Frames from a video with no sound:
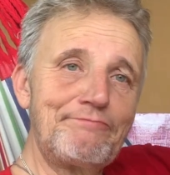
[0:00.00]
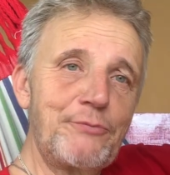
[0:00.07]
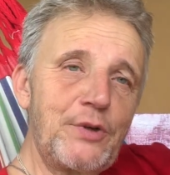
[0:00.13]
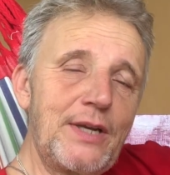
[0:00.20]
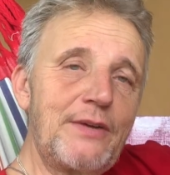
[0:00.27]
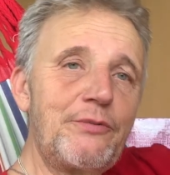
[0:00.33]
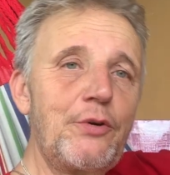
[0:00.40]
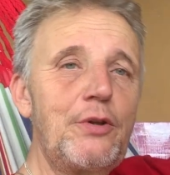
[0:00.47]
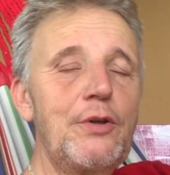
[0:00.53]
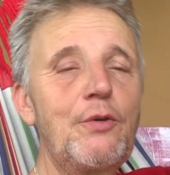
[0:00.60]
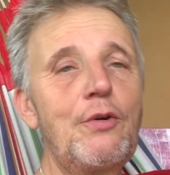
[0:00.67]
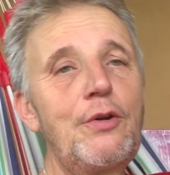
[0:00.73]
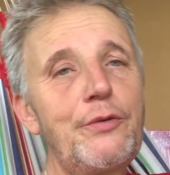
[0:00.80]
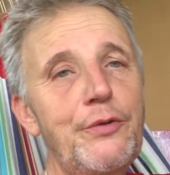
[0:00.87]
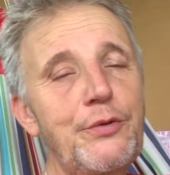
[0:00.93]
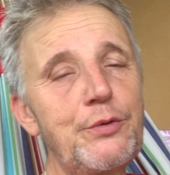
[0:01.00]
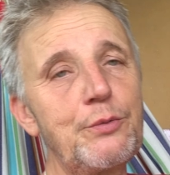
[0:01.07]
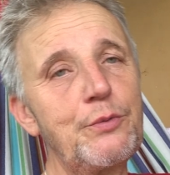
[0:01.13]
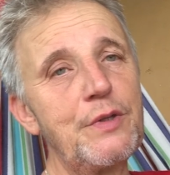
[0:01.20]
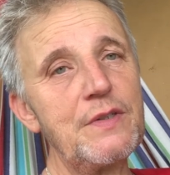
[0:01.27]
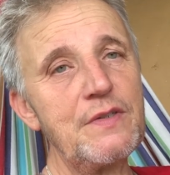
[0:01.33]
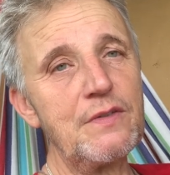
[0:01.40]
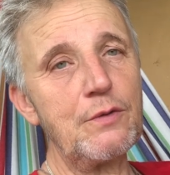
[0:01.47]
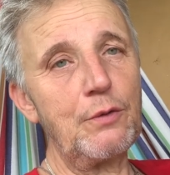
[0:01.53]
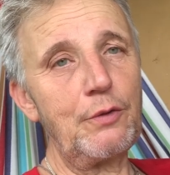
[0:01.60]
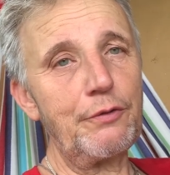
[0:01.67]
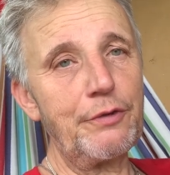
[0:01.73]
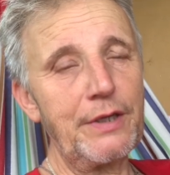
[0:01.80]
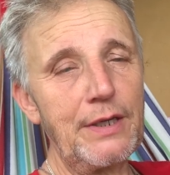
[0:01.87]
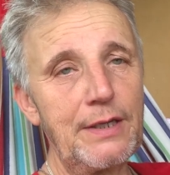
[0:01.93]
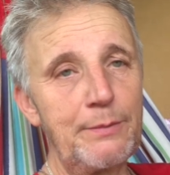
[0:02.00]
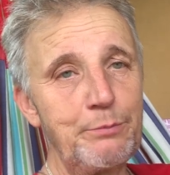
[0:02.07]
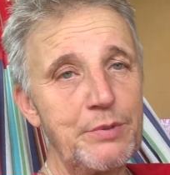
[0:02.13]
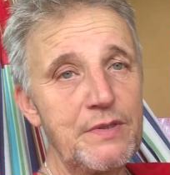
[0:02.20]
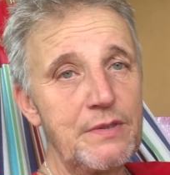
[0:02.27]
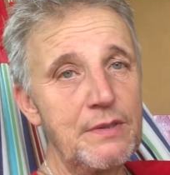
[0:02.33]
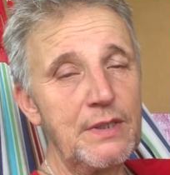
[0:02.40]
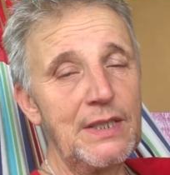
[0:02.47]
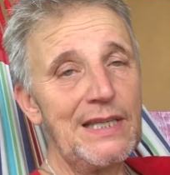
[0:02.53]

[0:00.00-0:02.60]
we have all gone through this solar eclipse